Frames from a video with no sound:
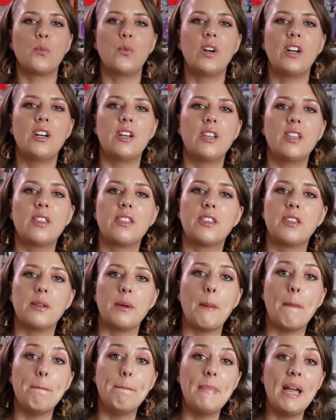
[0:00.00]
Well,
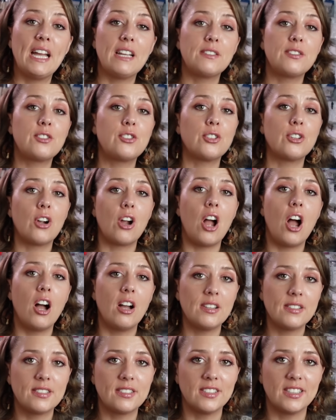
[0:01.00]
the Master
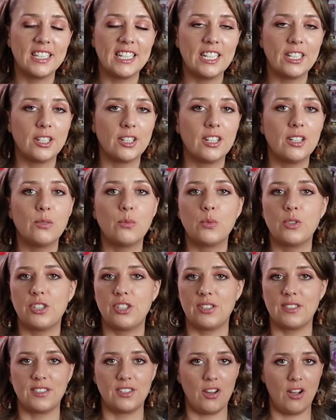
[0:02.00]
Oscillator,
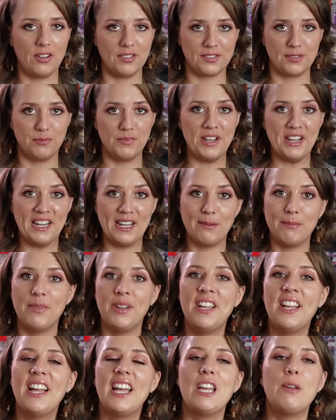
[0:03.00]
which is an awesome name,
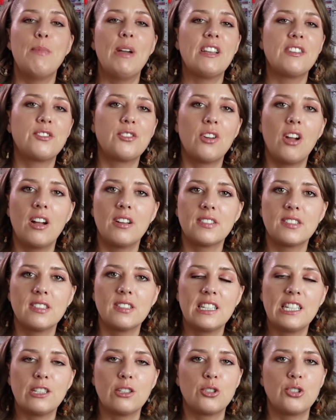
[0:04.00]
a Master
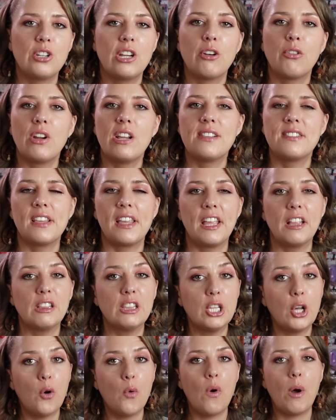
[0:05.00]
Oscillator generates a
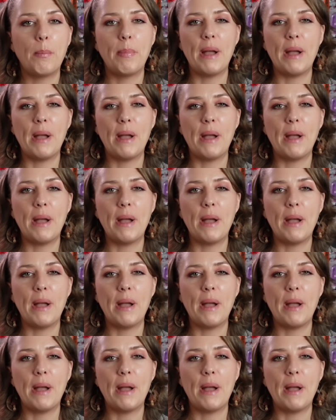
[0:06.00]
low